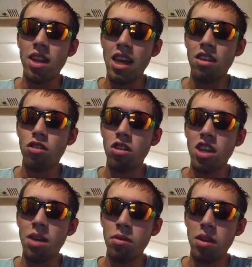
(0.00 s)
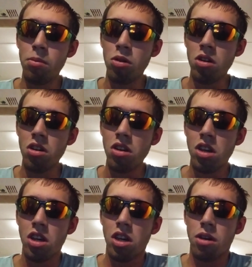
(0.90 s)
NASCAR games anymore
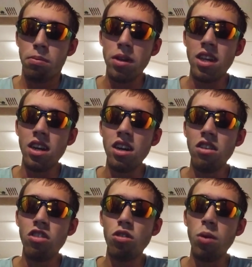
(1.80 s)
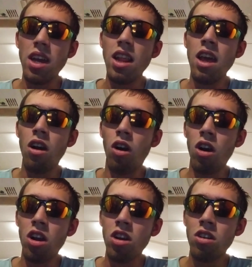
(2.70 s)
because the way they
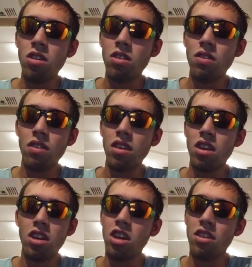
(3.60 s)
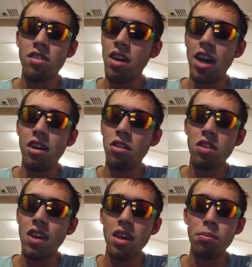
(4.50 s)
are, just, I don't
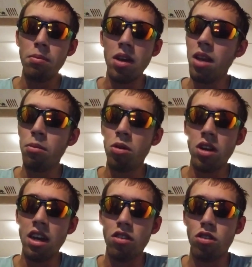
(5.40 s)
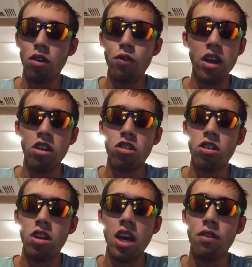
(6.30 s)
think any more NASCAR fans
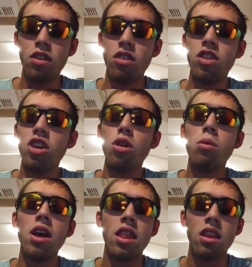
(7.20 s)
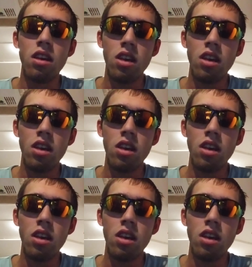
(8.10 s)
should have to deal with